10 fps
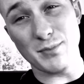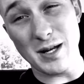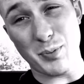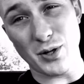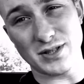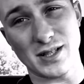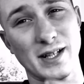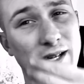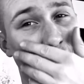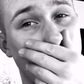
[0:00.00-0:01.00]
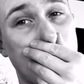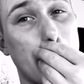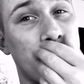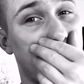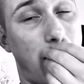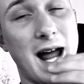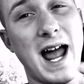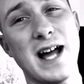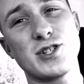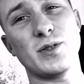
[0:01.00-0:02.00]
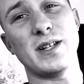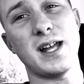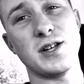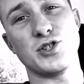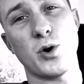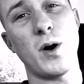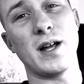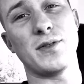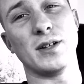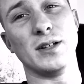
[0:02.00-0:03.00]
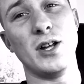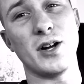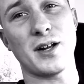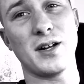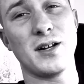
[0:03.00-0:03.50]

me personally, I actually enjoy the look.